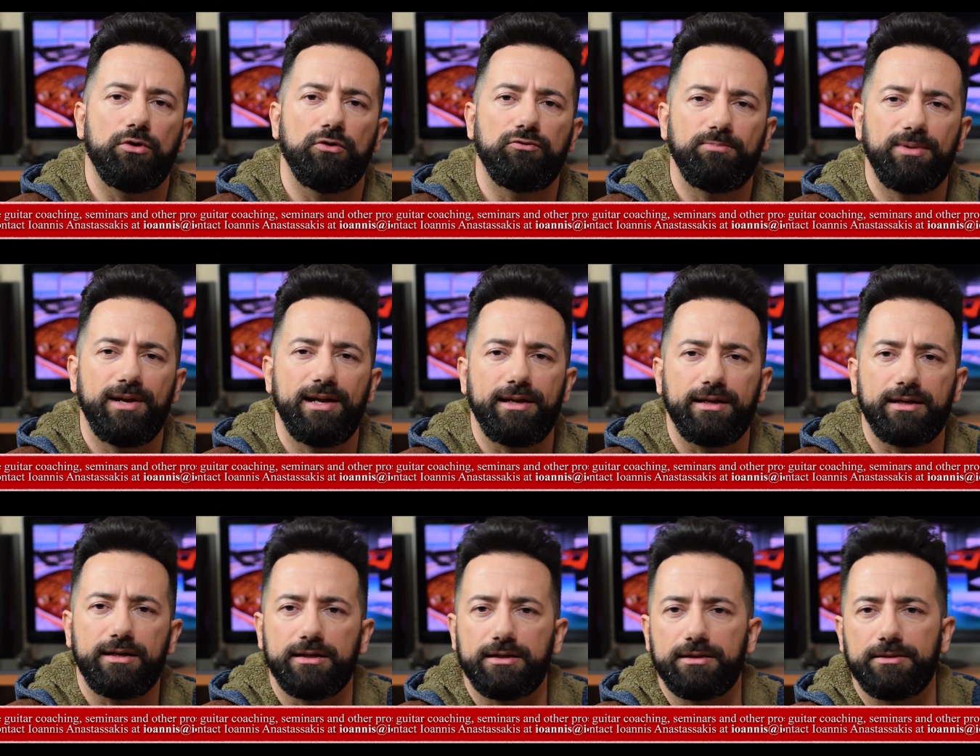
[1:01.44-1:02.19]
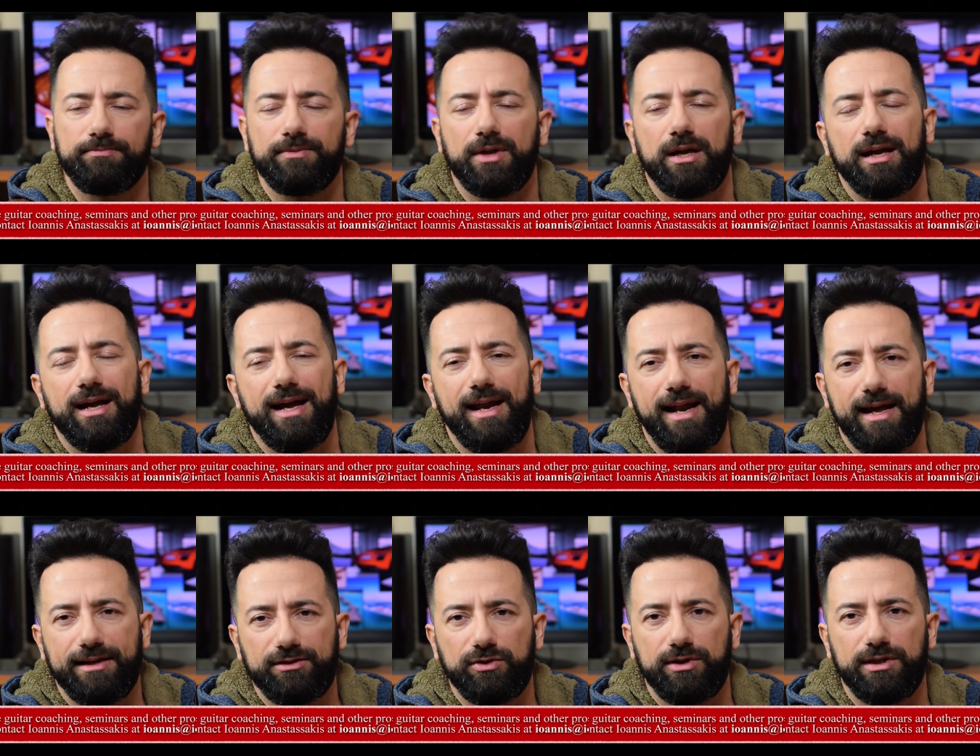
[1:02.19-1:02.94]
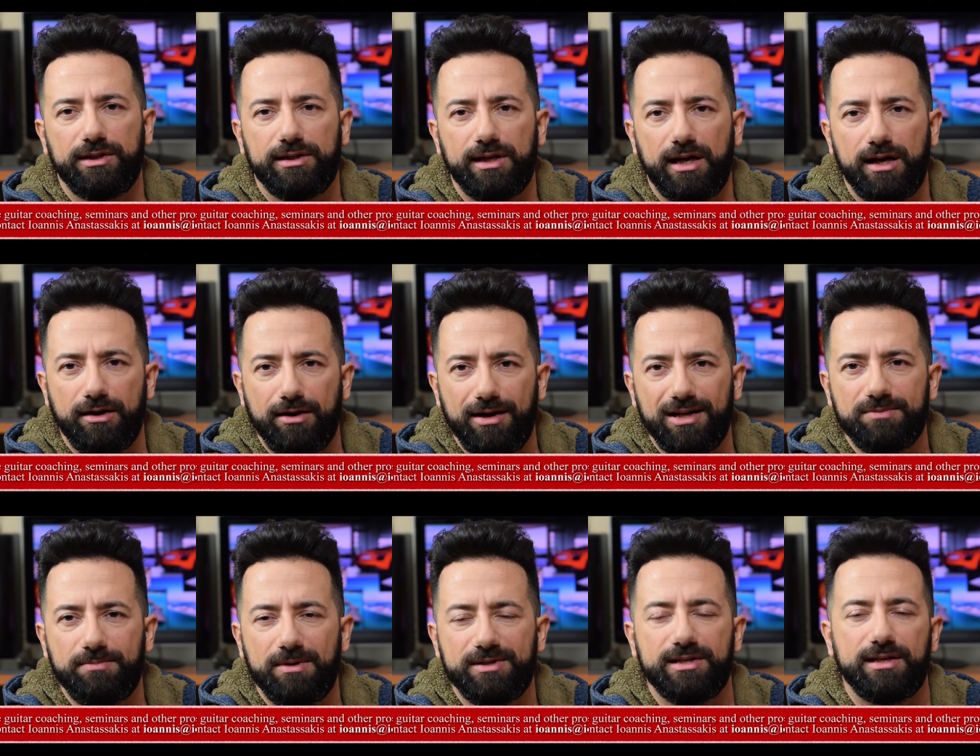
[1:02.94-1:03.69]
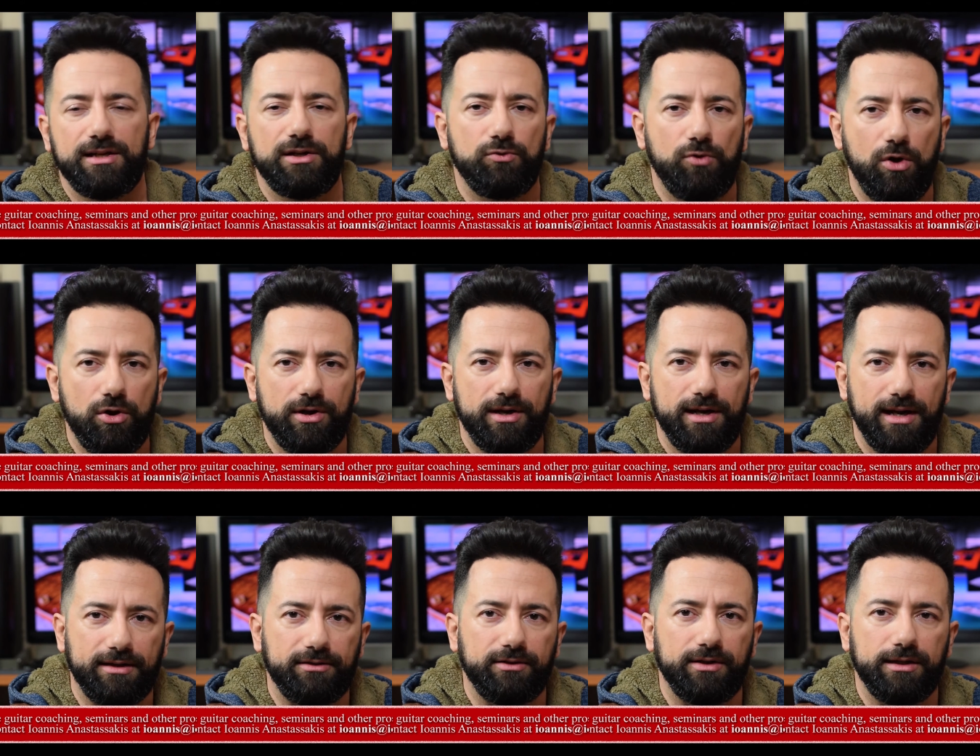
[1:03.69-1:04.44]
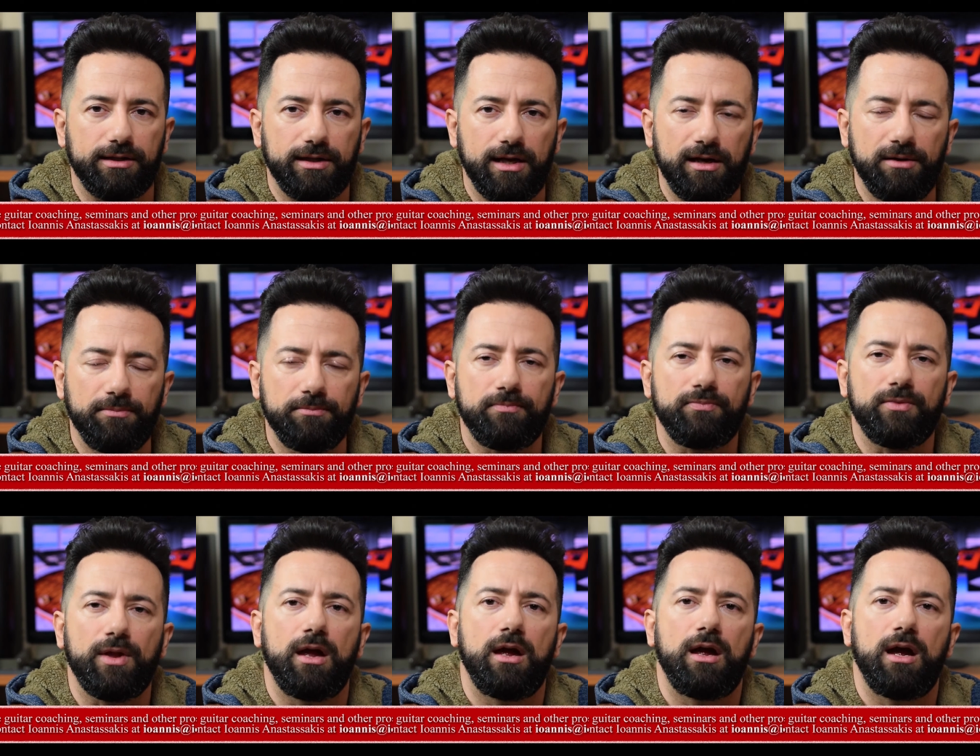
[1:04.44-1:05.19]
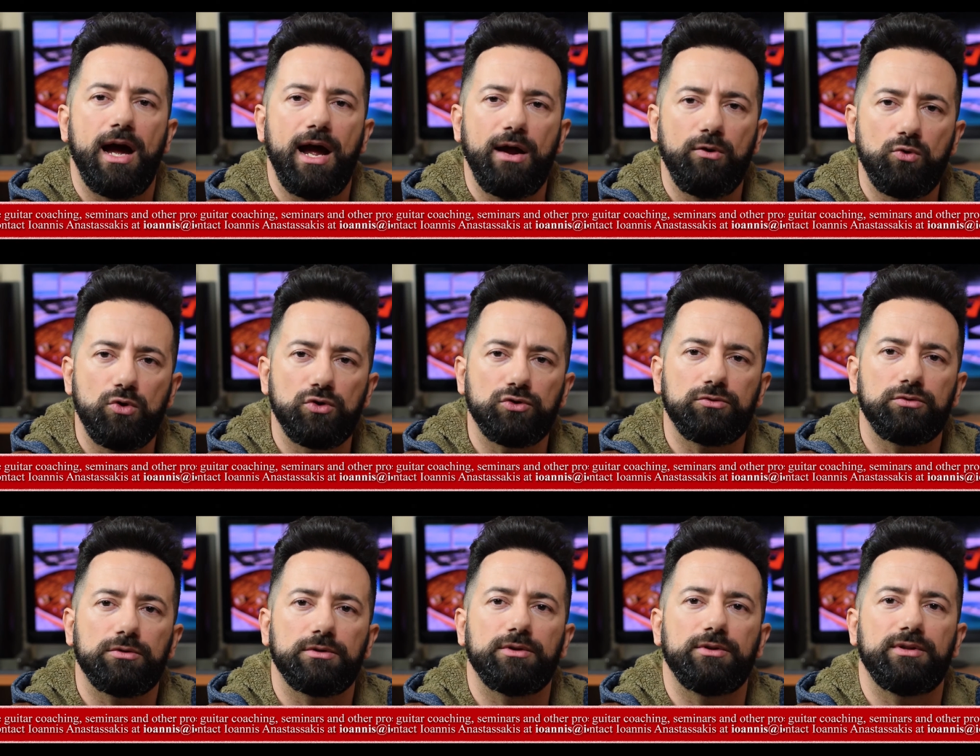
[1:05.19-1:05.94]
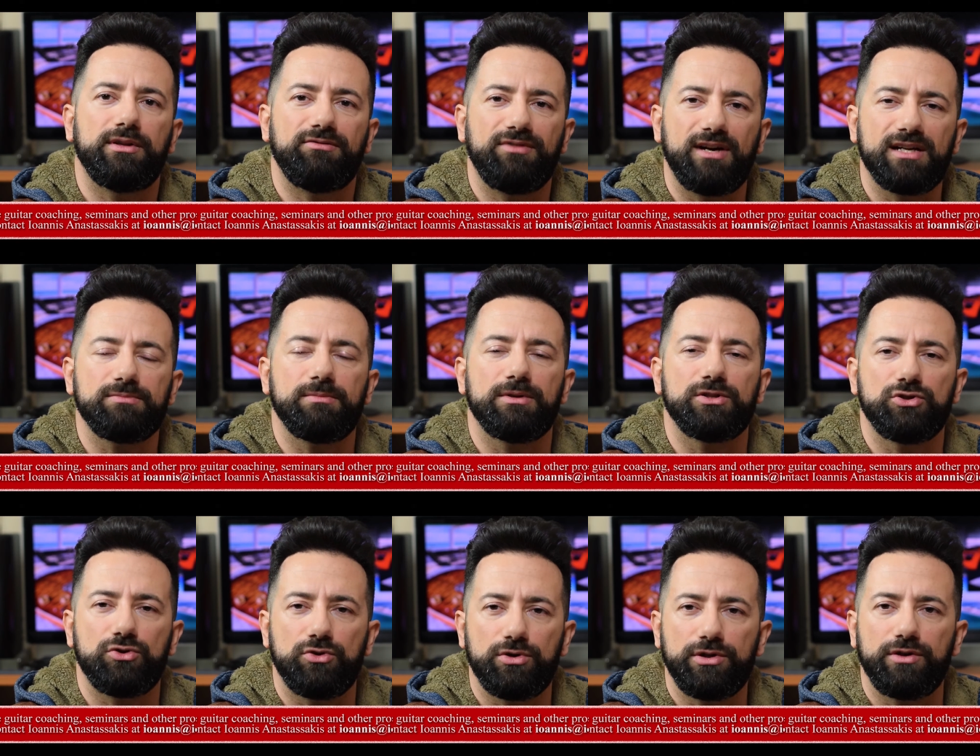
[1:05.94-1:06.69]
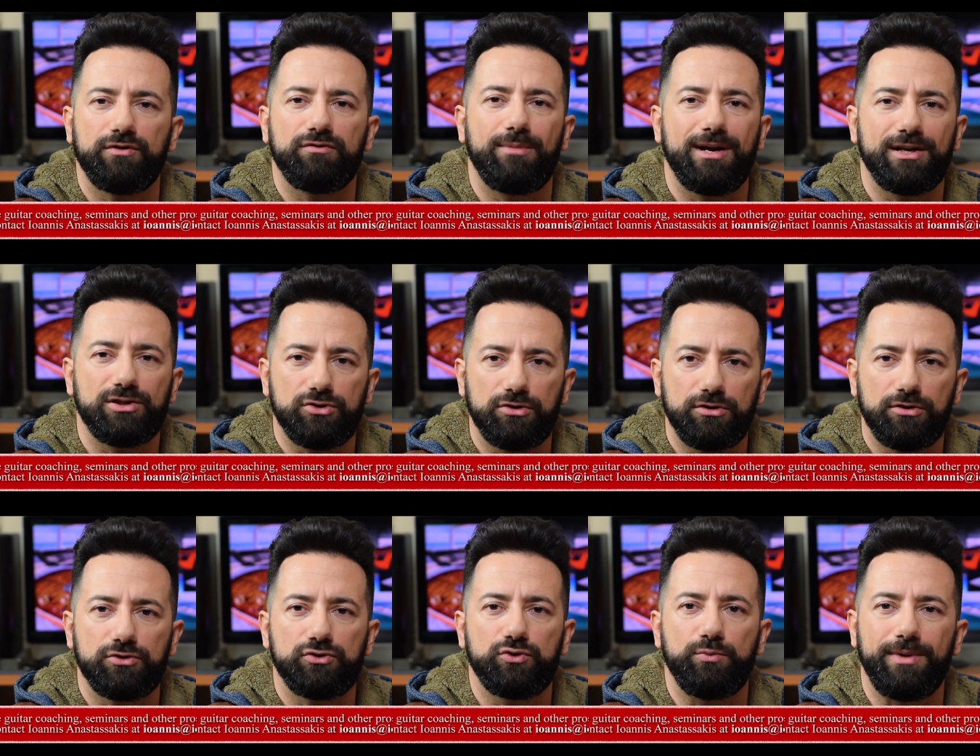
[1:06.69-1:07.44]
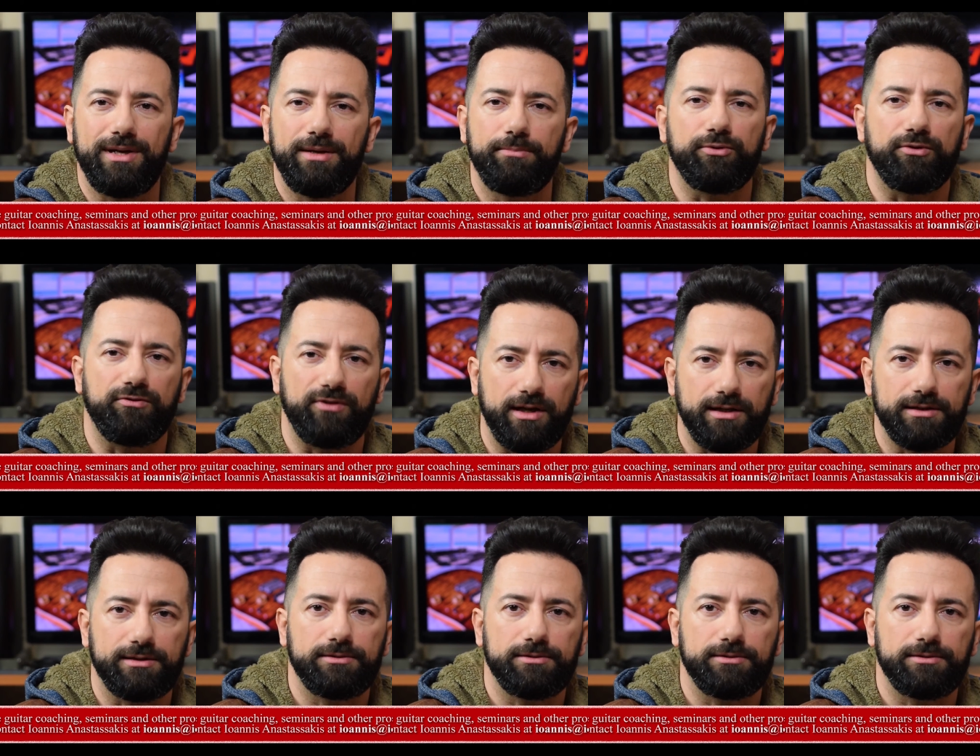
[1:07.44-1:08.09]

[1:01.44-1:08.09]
of playing uh, electric guitar, especially rock electric guitar, I want the vast majority of my solos to be improvised.